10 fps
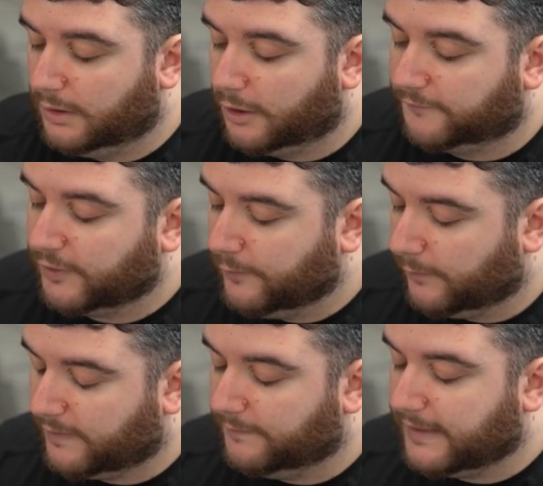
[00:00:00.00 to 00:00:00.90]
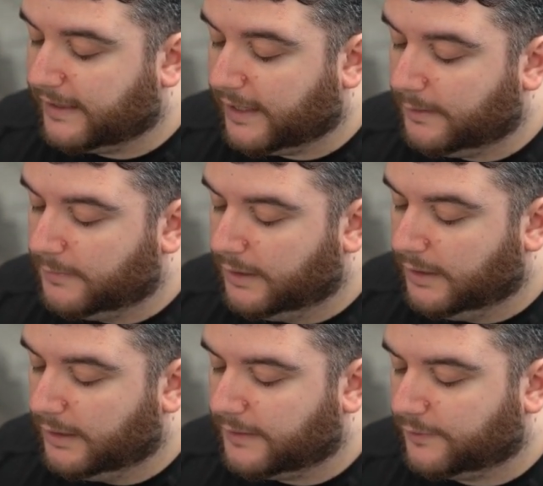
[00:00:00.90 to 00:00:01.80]
over the course of the game
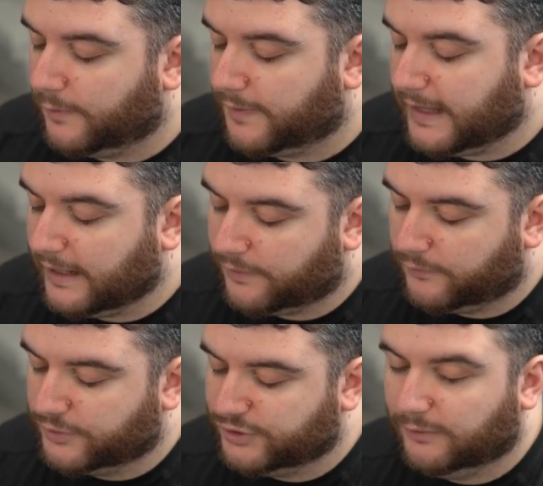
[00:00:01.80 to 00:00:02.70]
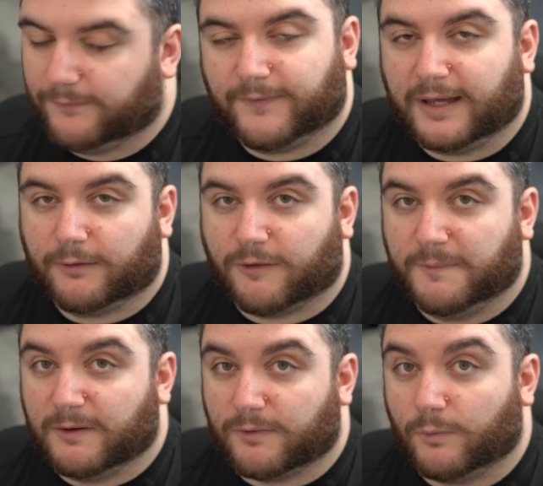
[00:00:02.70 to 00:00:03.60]
that those extra 2 Fire
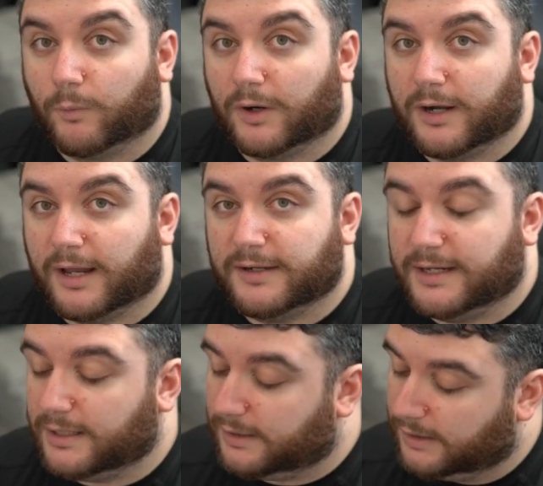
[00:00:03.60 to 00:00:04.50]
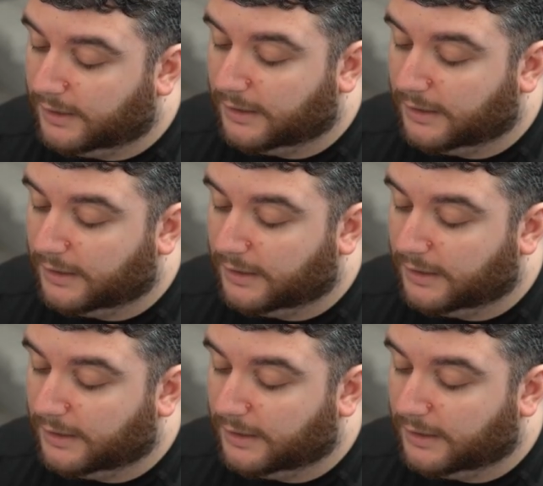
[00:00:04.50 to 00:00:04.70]
Spirits were not needed.